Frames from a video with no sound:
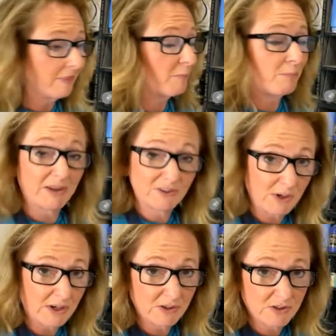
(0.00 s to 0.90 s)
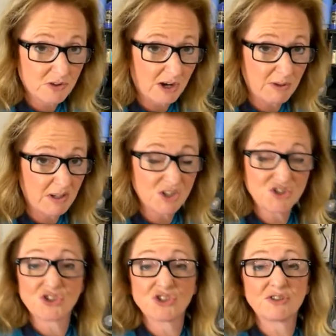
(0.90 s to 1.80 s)
the best way to describe it
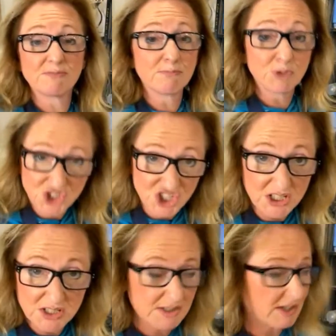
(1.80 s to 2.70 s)
is smudgies.